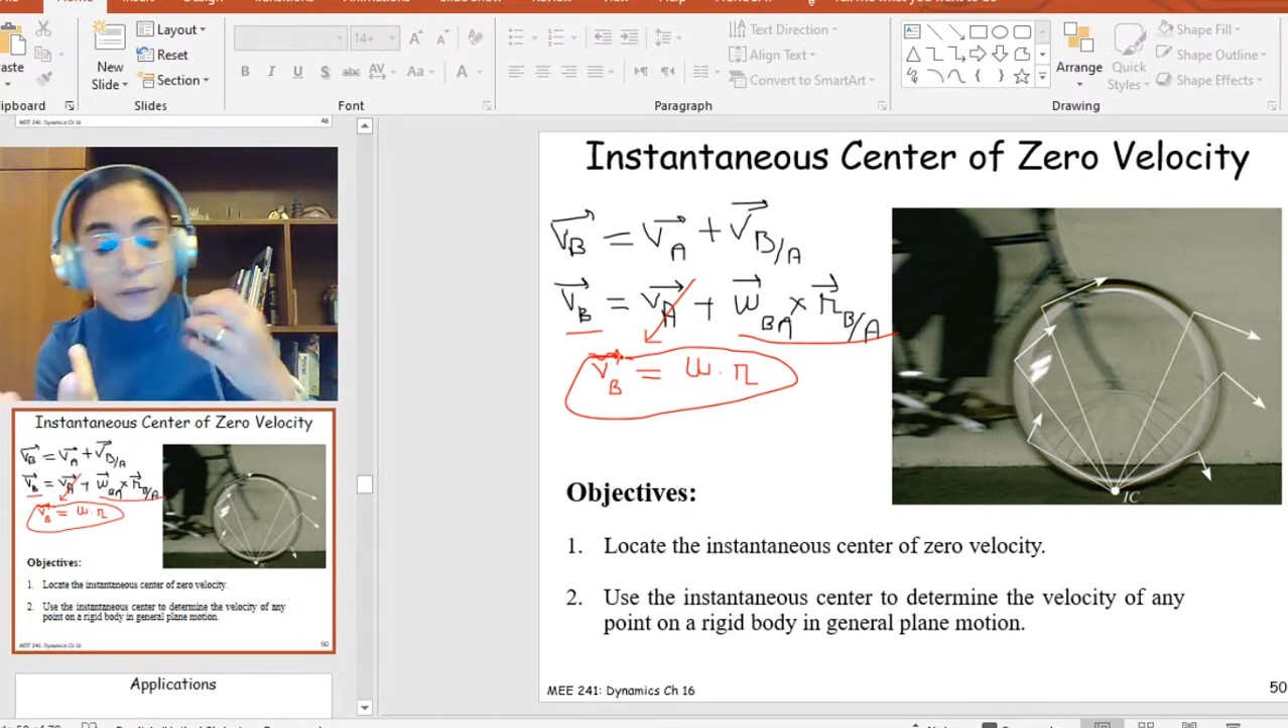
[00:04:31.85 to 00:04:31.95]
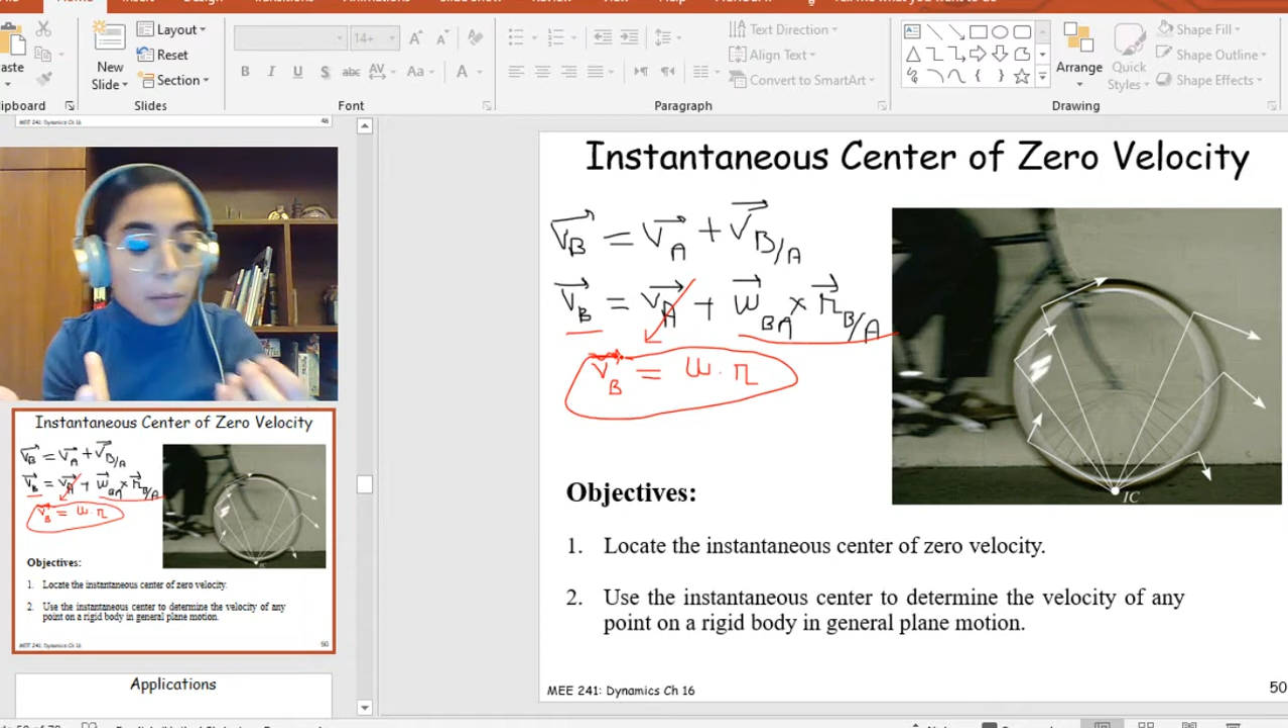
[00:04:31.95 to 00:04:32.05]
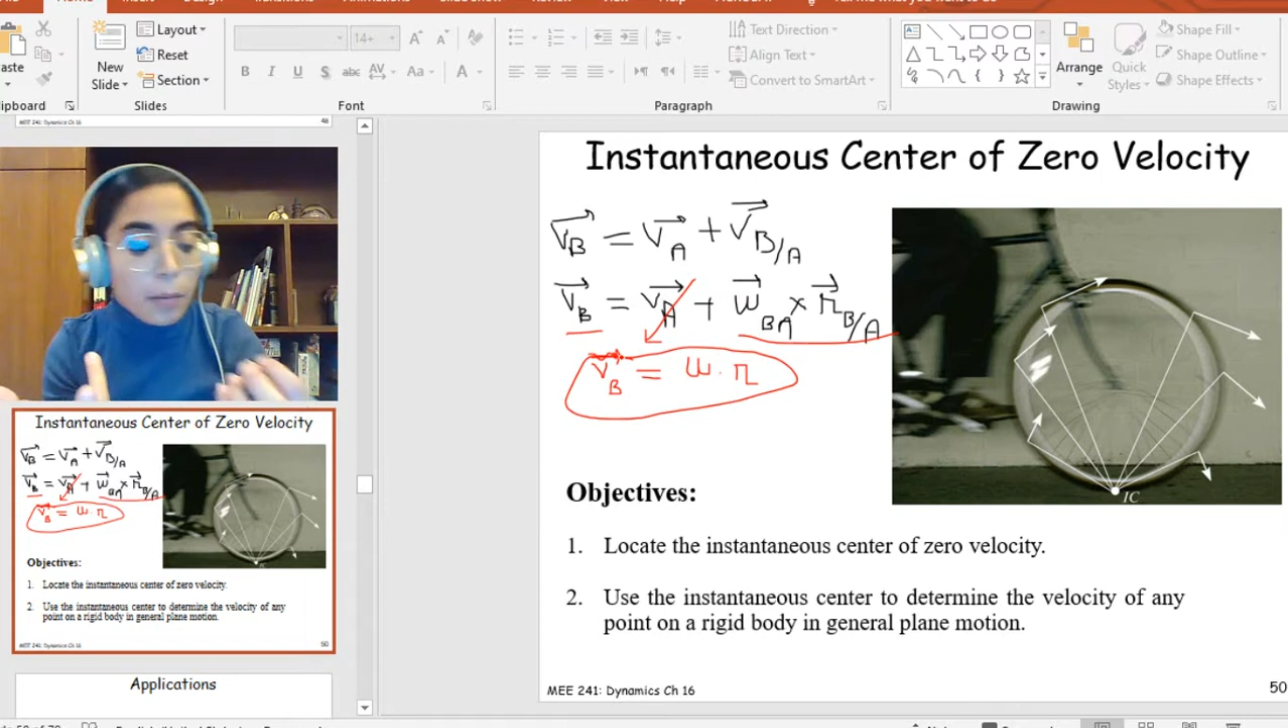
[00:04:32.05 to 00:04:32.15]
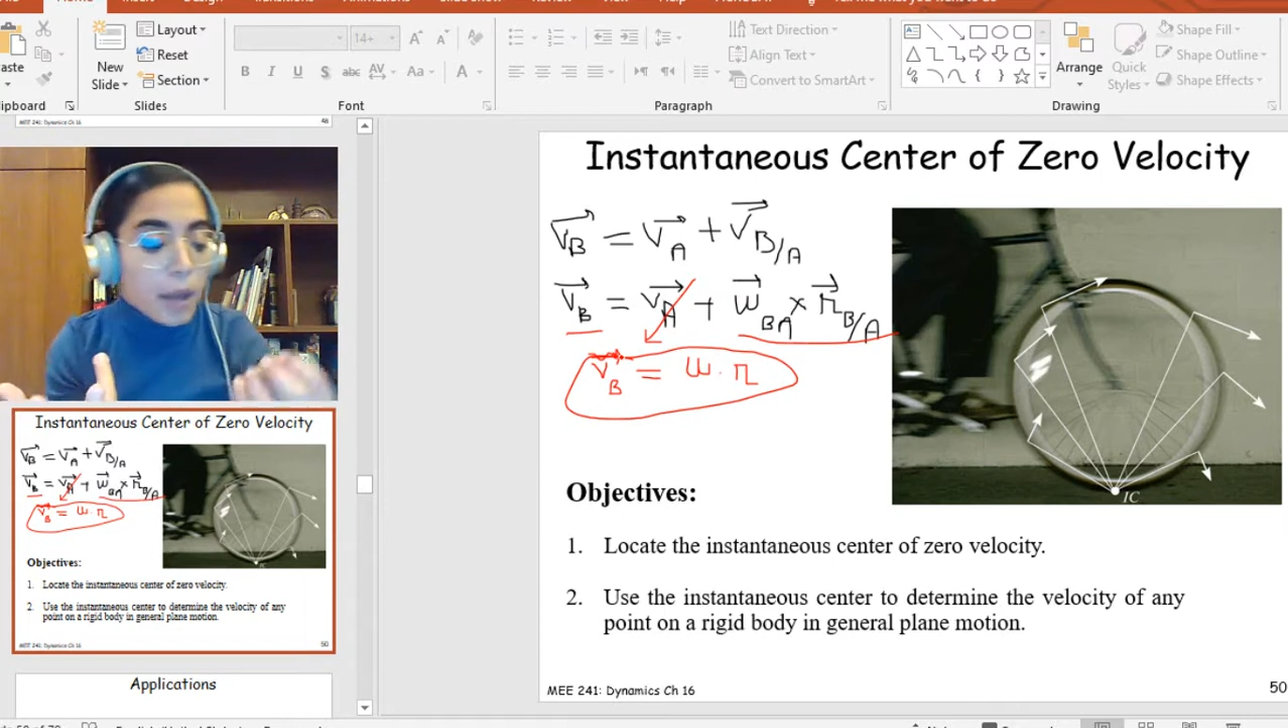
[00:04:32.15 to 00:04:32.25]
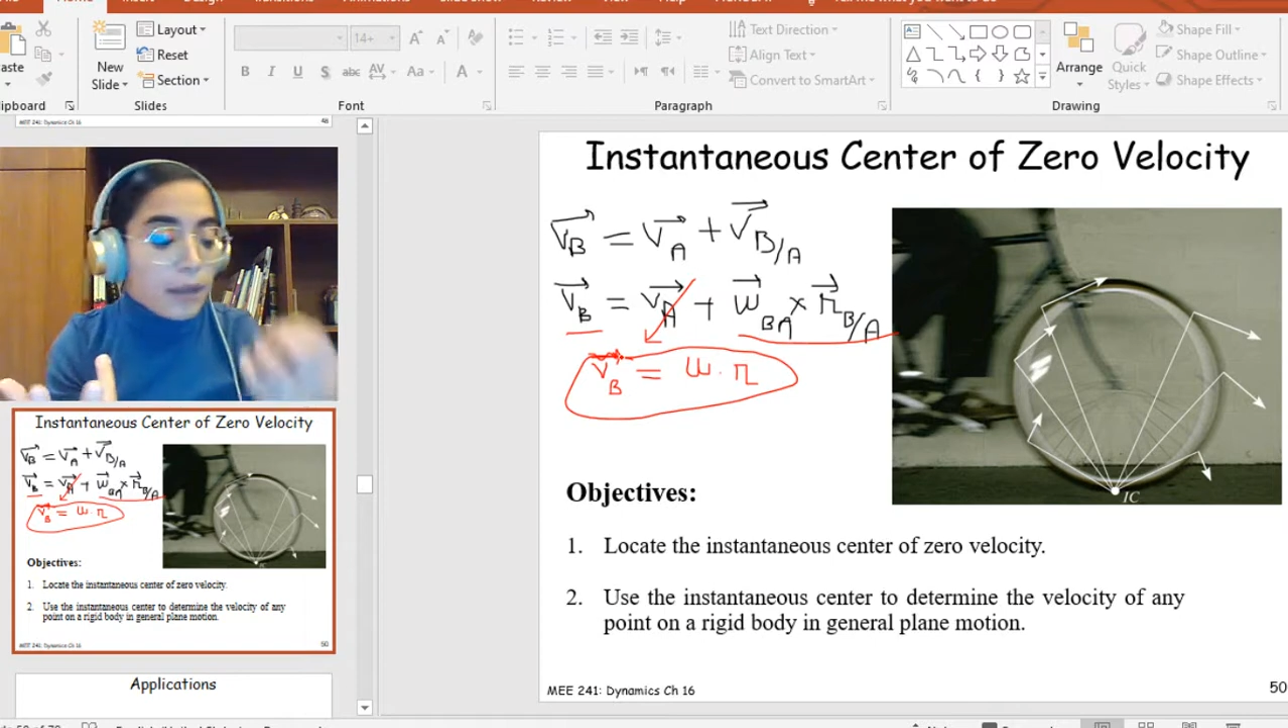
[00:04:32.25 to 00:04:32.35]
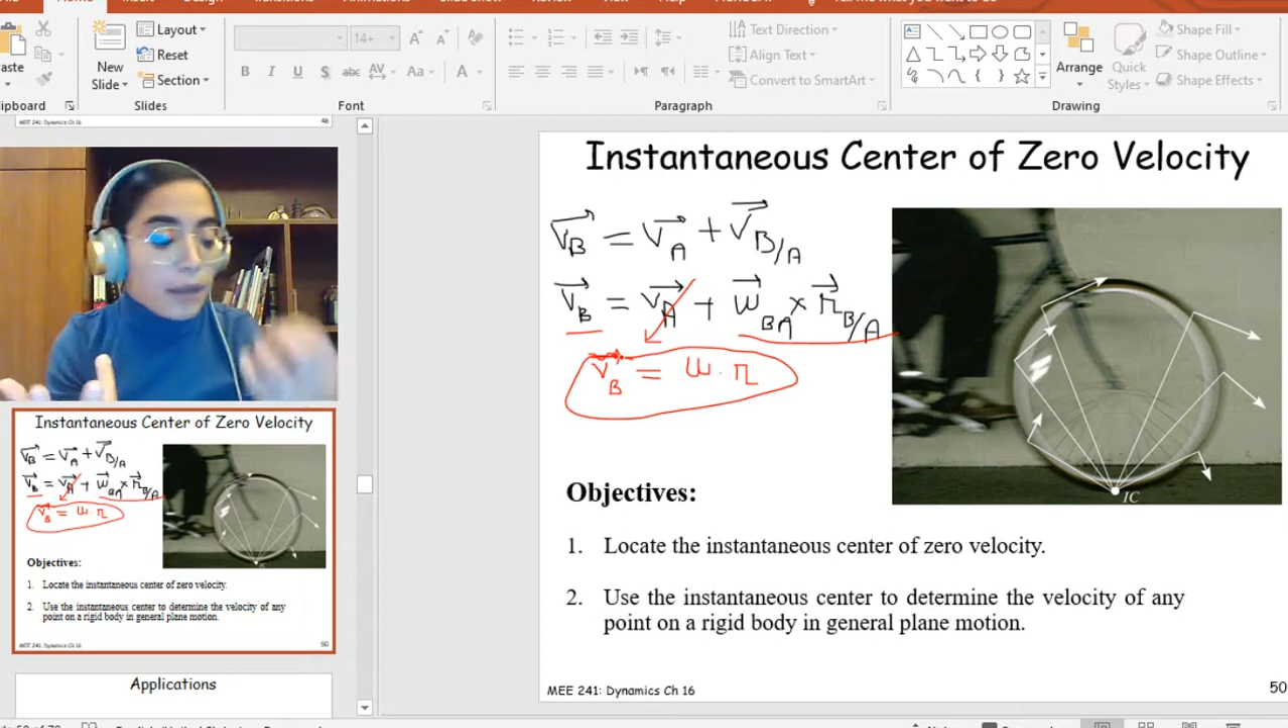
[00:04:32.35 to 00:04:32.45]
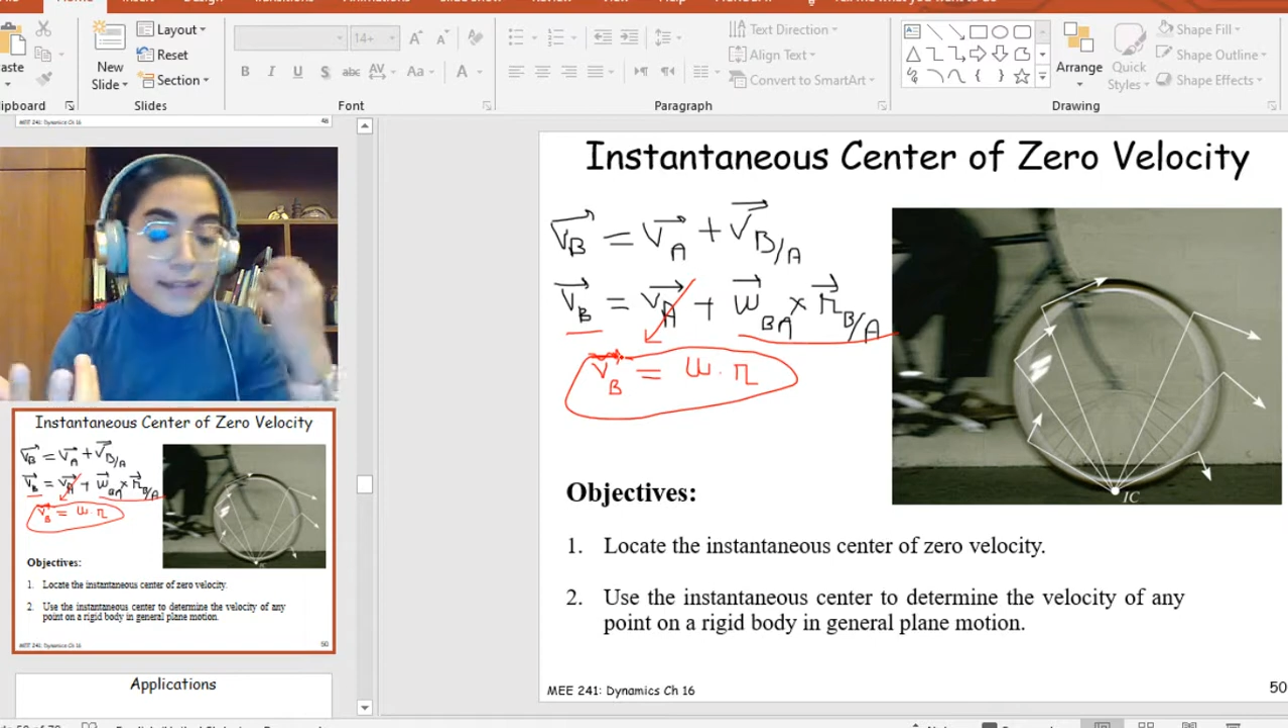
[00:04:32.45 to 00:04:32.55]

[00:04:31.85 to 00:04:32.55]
from